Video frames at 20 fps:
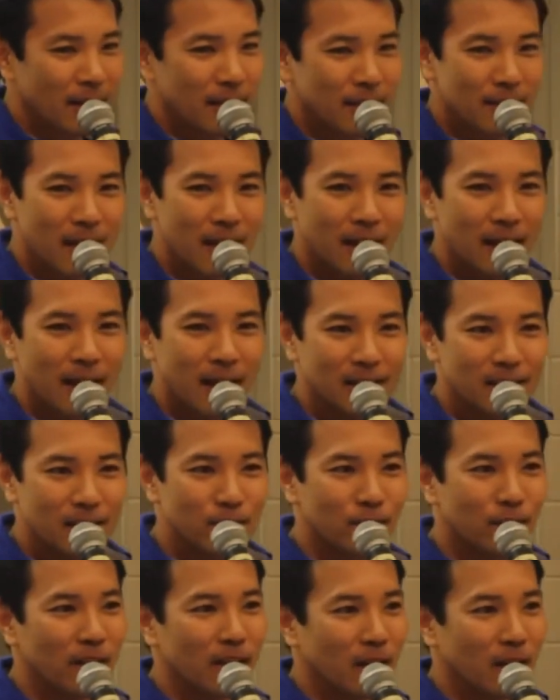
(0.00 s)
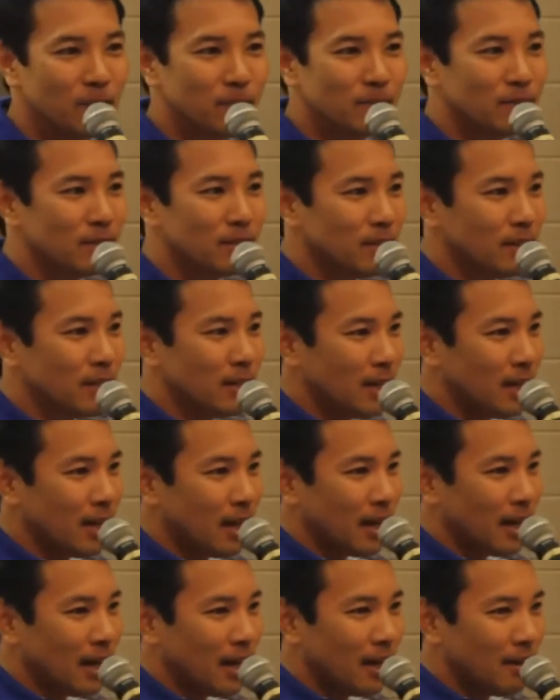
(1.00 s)
that I developed
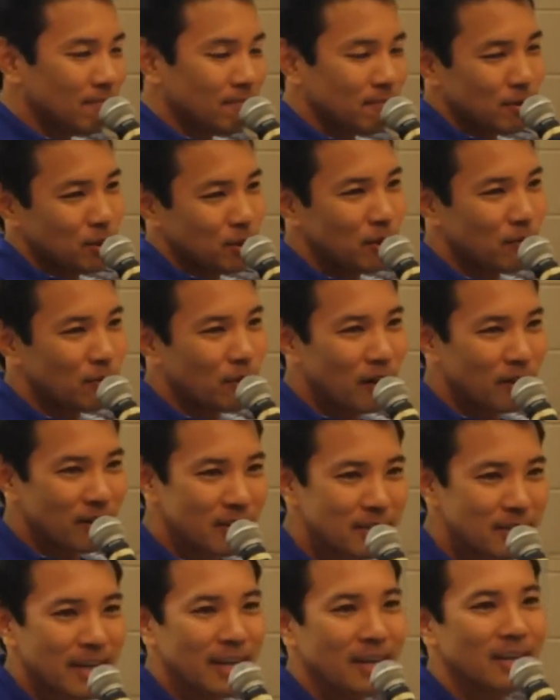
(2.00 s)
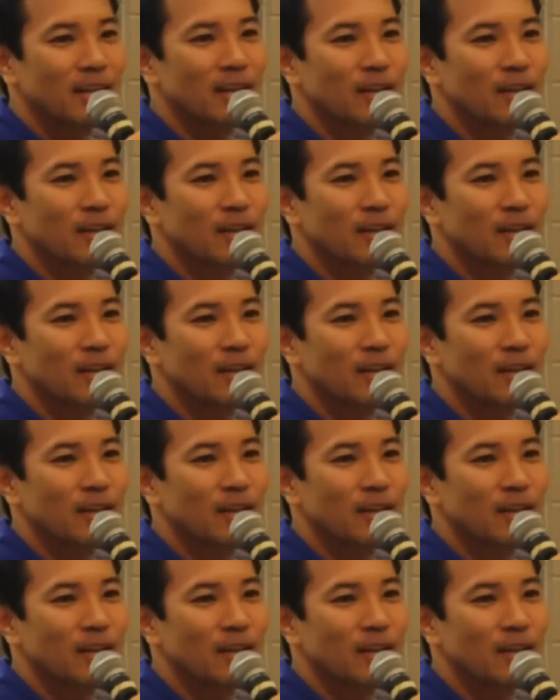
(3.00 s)
sort of on the tail